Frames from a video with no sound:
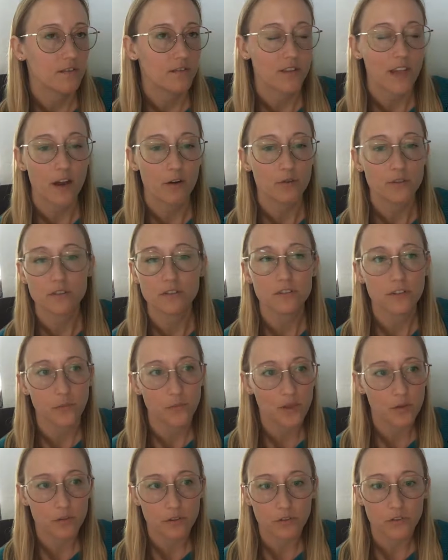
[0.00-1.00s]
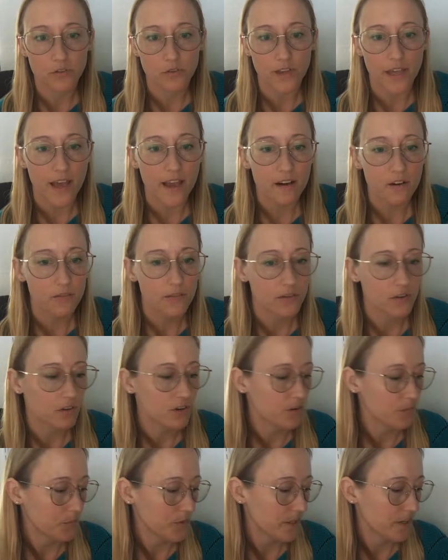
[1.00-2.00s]
I wasn't going to be able to do that for the
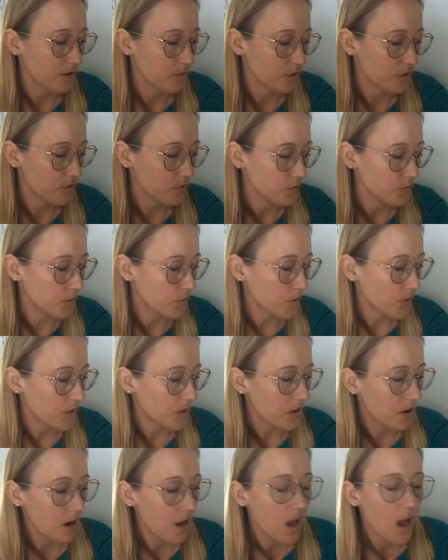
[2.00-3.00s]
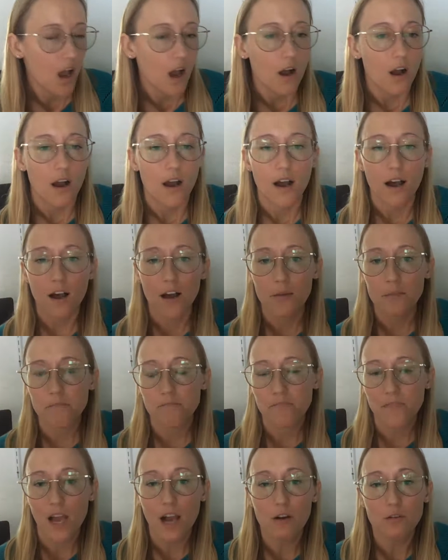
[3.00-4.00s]
company I worked for.
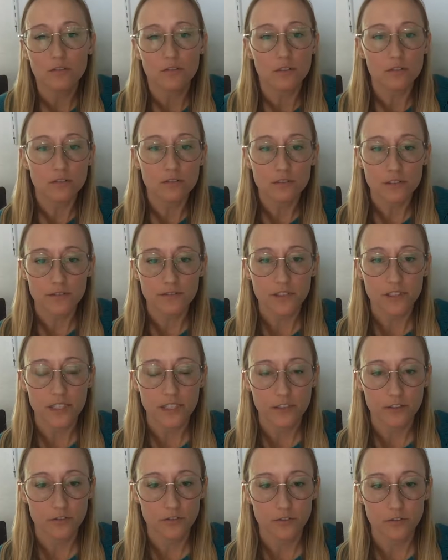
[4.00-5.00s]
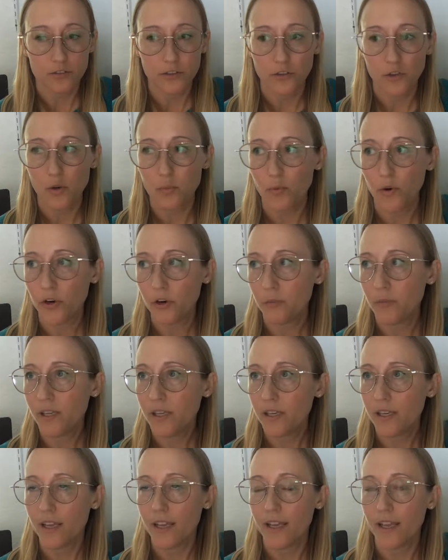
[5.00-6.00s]
I was also living in a studio
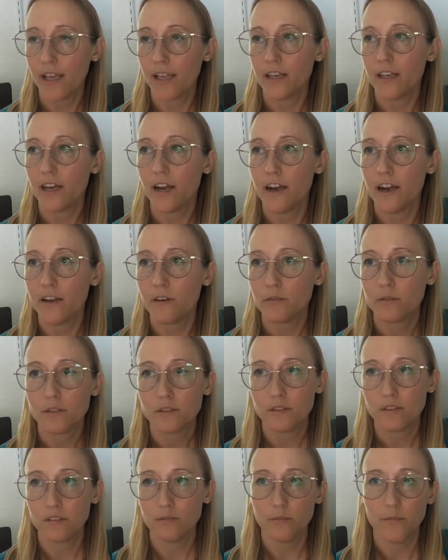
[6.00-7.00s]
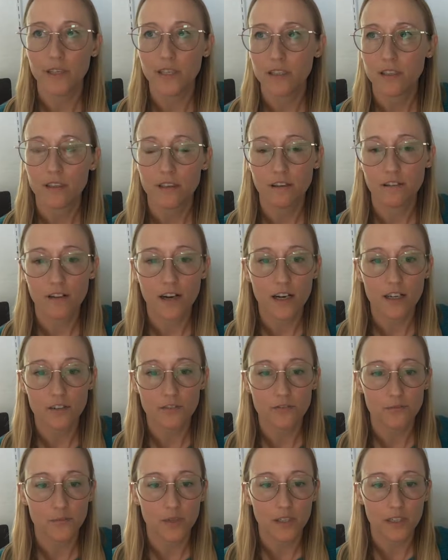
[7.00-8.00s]
apartment, and I wasn't making a lot
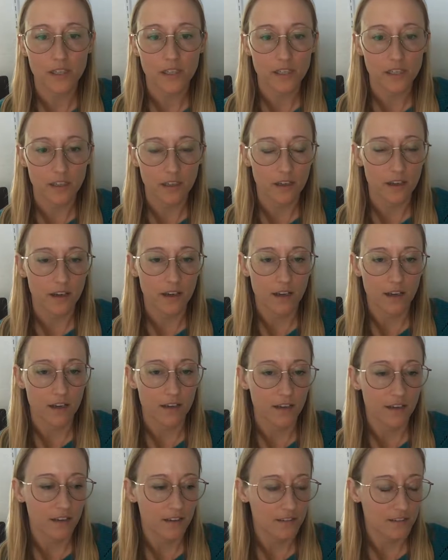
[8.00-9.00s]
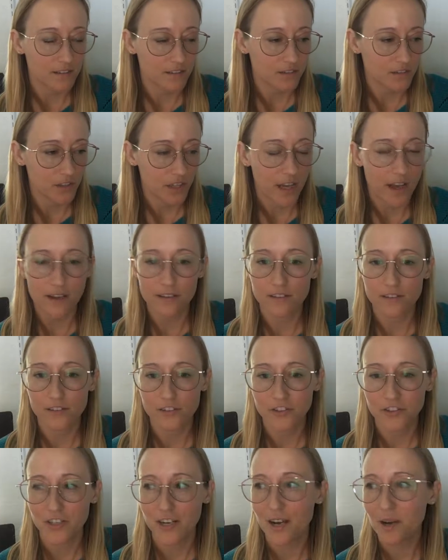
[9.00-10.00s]
of money at
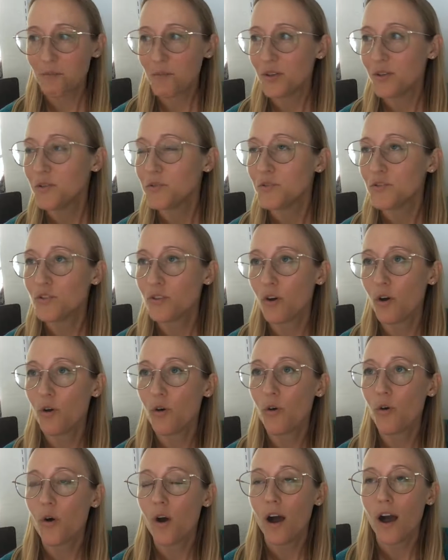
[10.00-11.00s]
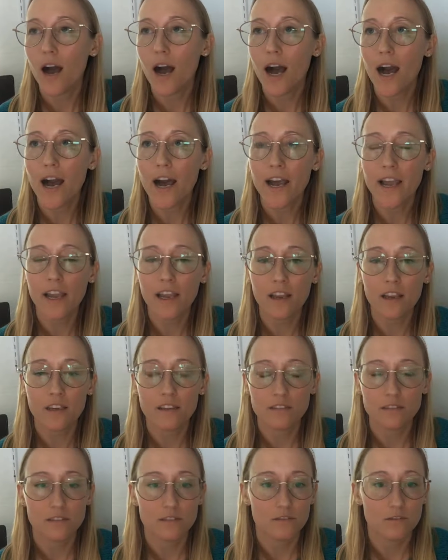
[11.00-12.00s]
this job. So
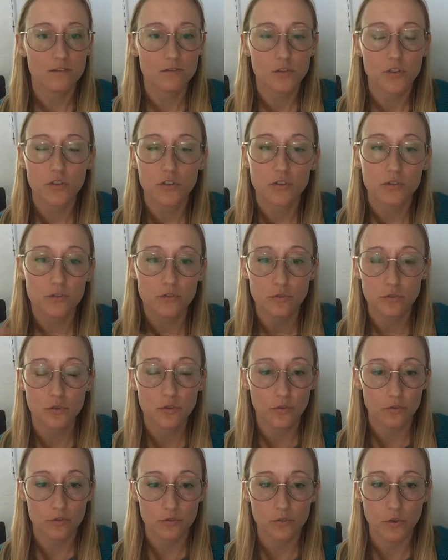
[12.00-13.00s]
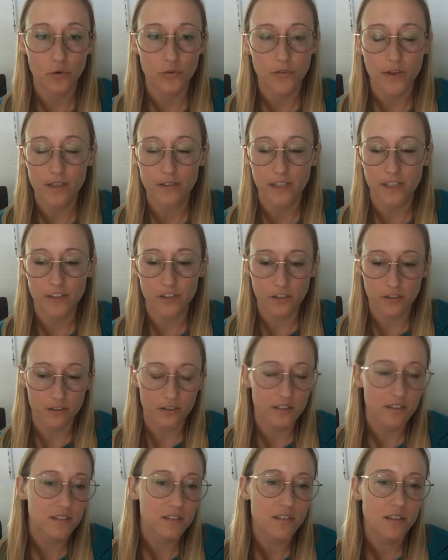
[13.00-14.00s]
I just used no foundation.
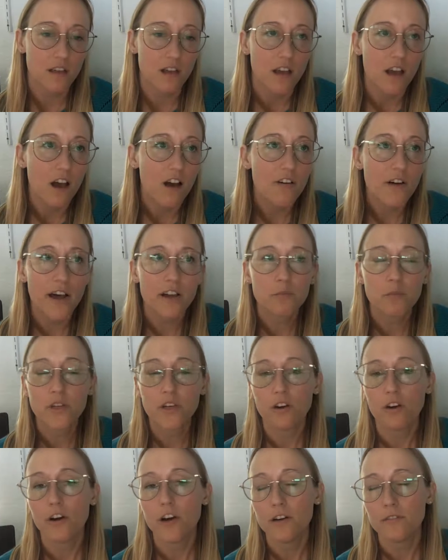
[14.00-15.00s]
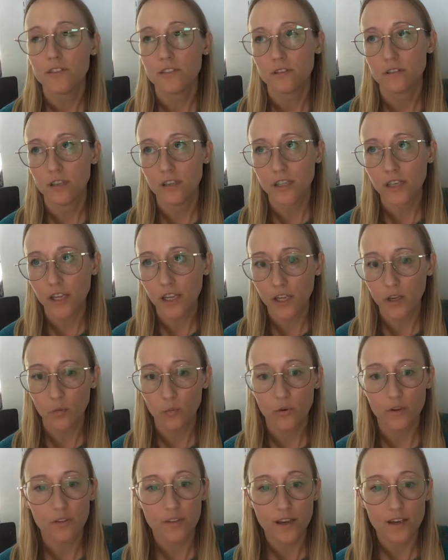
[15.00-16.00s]
This allowed me to harvest honey
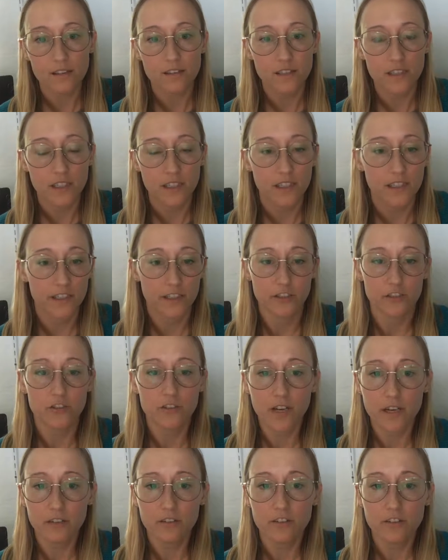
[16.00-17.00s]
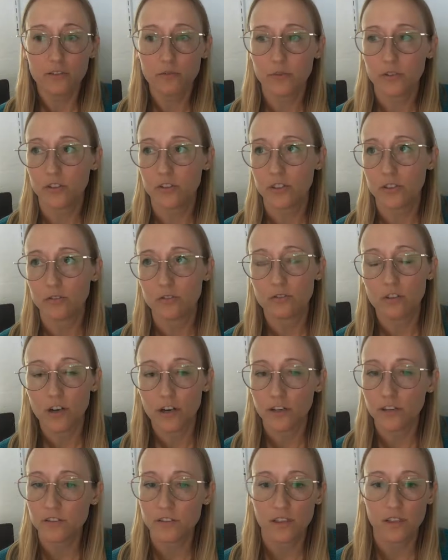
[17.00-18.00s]
without needing an extractor, which is
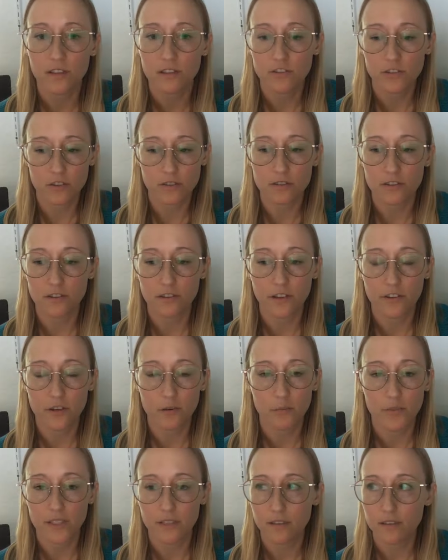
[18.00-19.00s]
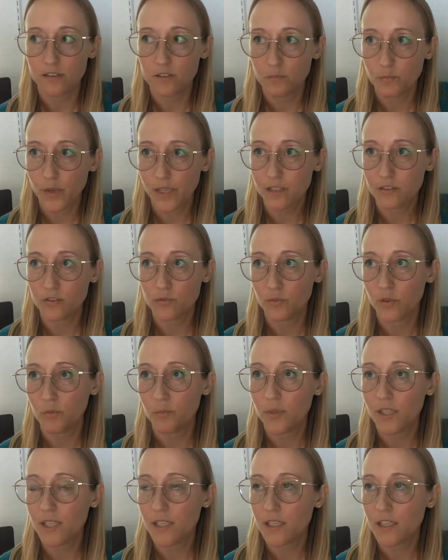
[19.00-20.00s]
large and just another big expense when
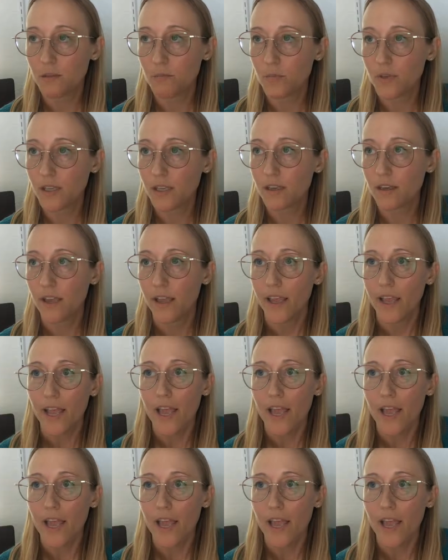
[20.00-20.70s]
beekeeping.